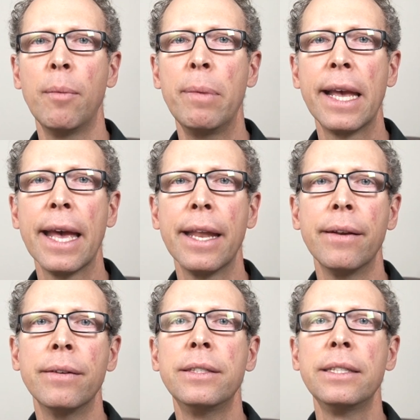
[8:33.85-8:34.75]

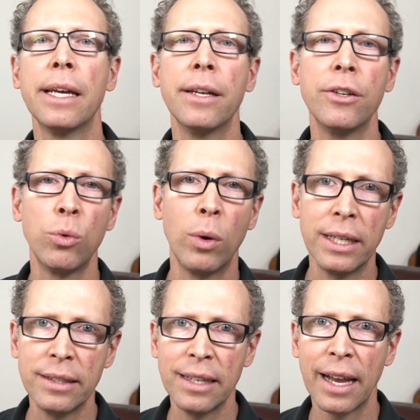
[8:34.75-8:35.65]
Begin 10 to
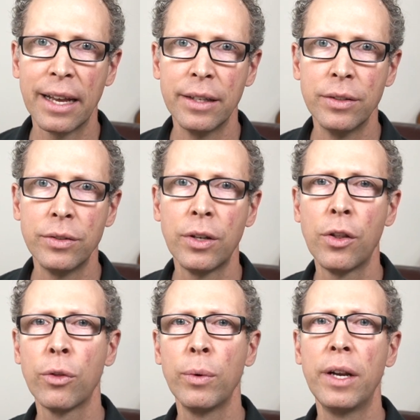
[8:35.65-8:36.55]
20 seconds,
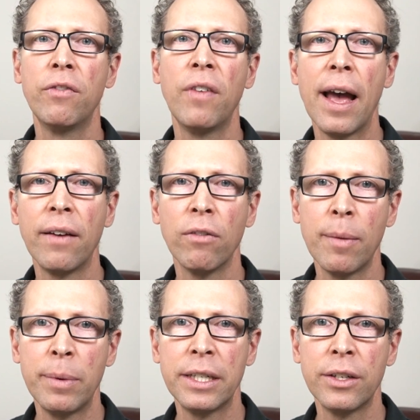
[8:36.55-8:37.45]
3 to 5
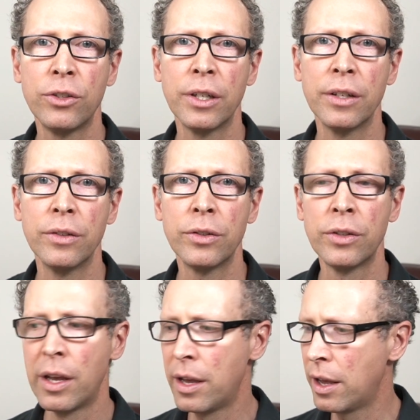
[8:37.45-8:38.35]

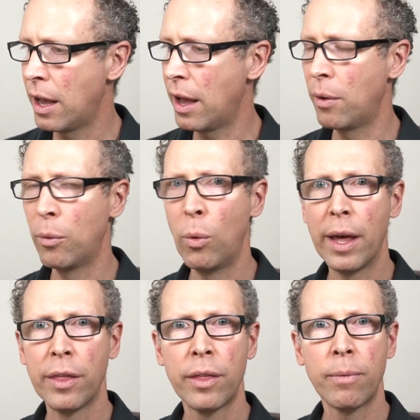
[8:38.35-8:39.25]
repetitions
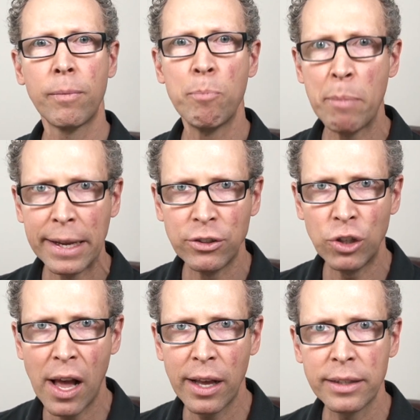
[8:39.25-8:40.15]
with big
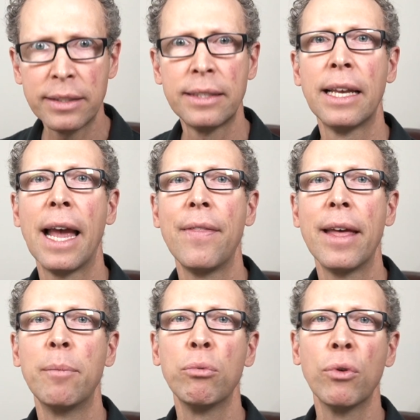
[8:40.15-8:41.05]
jugs, and
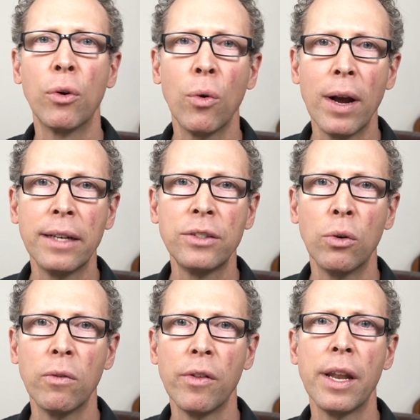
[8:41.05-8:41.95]
then progress
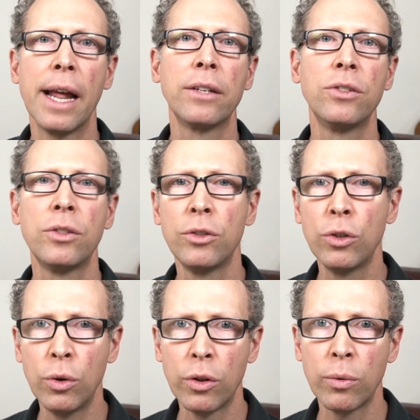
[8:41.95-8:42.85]
over the next
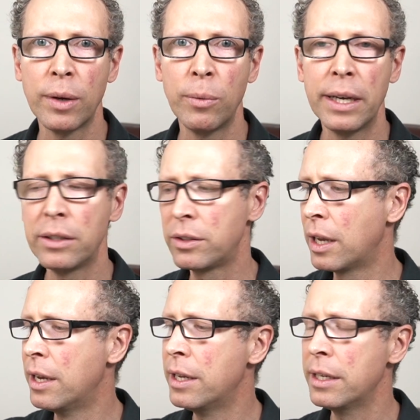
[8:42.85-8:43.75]
2 to 3 weeks
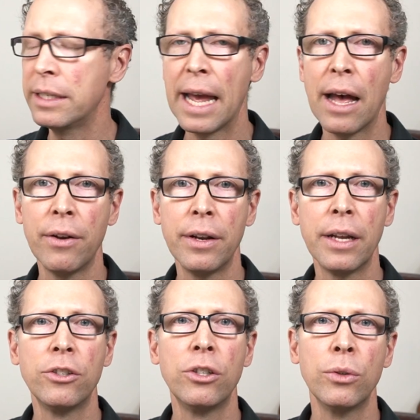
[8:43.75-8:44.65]
down
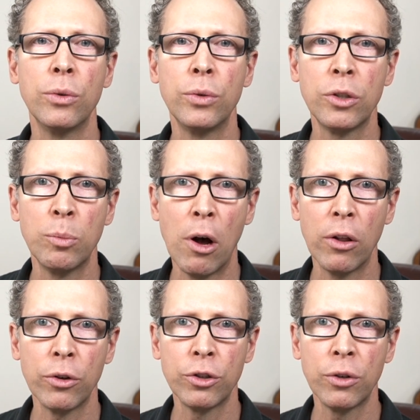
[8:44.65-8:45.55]
to
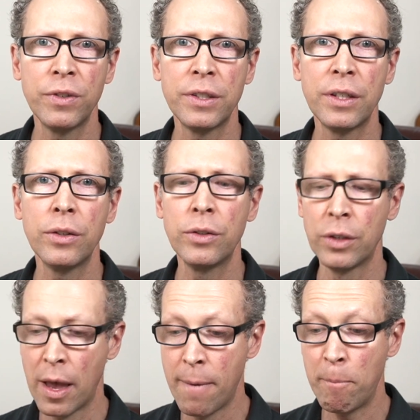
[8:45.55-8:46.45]
smaller
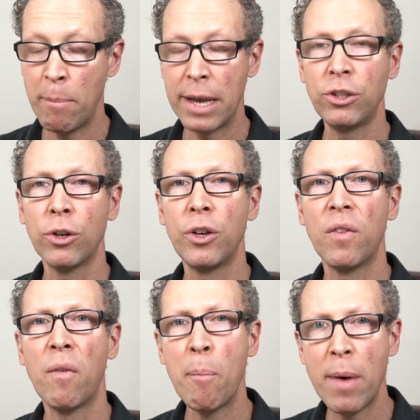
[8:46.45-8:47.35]
surfaces. Make sure you
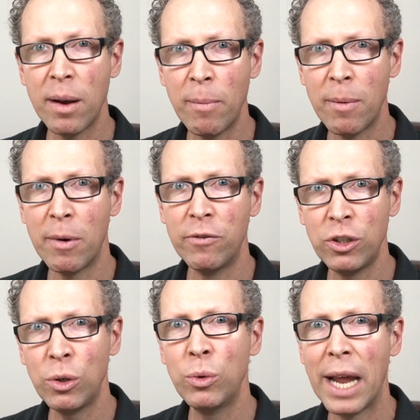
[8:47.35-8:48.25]
have a minimum of
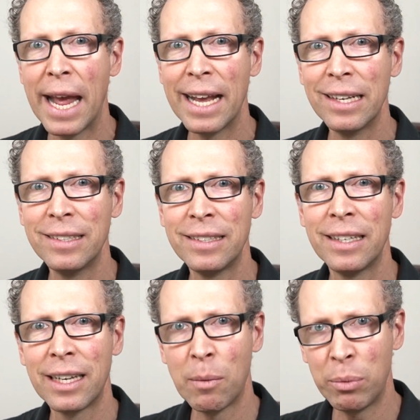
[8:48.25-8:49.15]
2
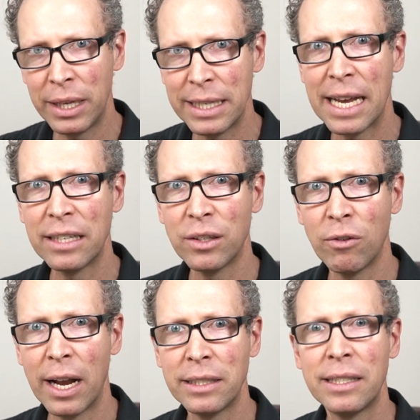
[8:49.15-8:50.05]
days, complete days of
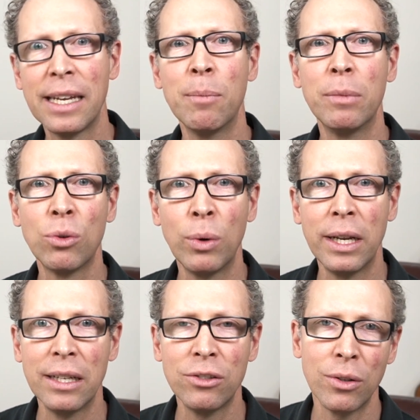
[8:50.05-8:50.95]
rest in
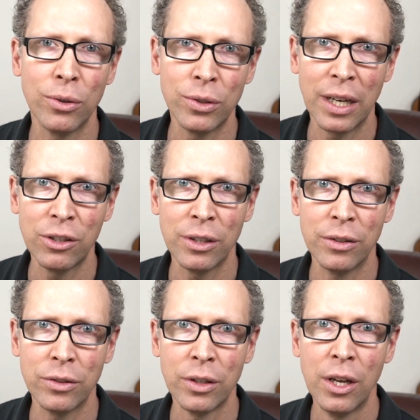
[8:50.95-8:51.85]
between each of those
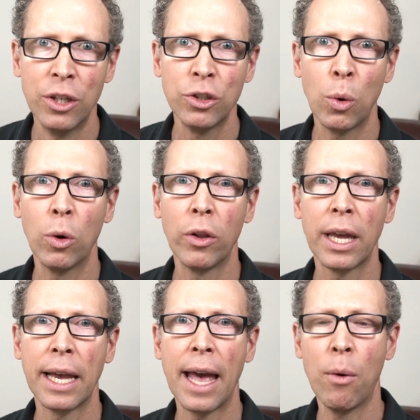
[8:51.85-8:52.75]
sessions. So we're
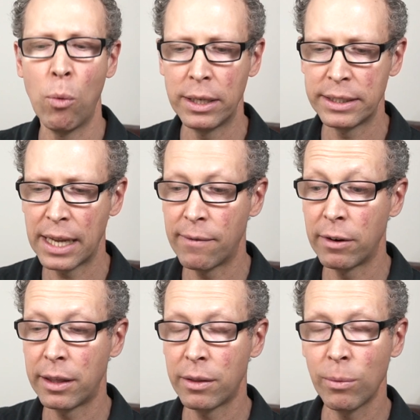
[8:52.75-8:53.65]
looking at once
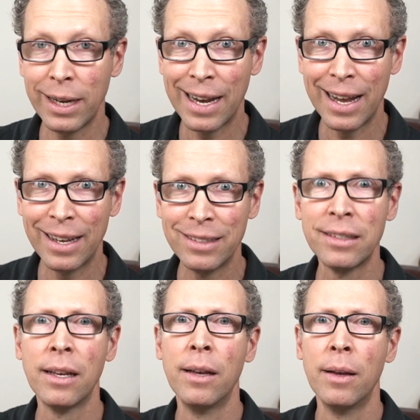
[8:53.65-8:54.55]
every 3
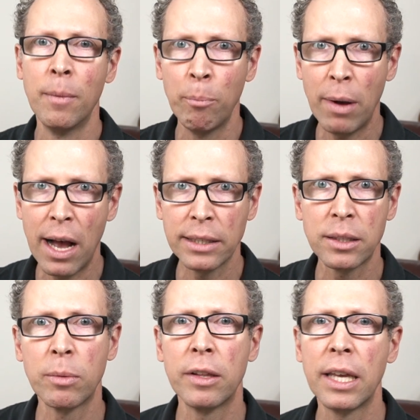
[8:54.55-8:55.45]
days,
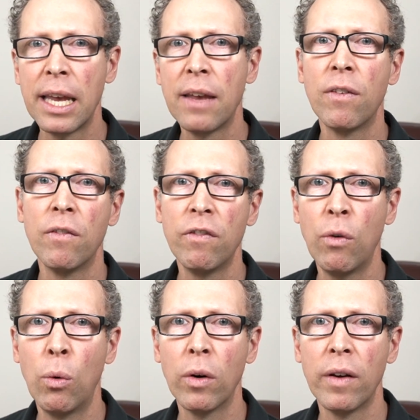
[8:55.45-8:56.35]
possibly even
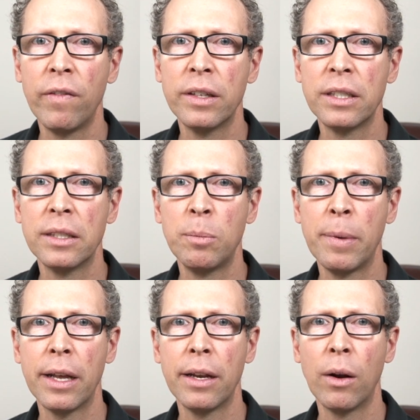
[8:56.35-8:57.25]
4 if this has
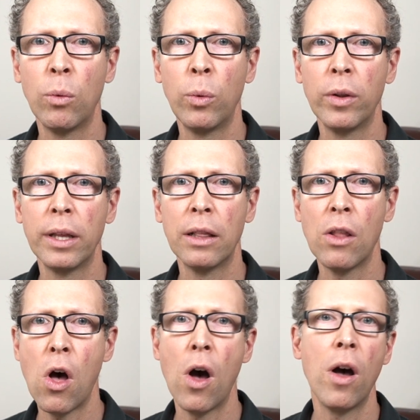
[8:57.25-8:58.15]
been a really
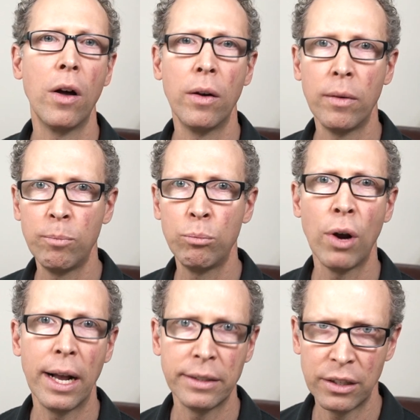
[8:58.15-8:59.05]
long
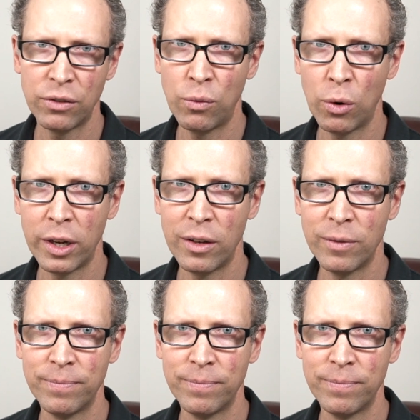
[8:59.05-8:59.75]
process for you.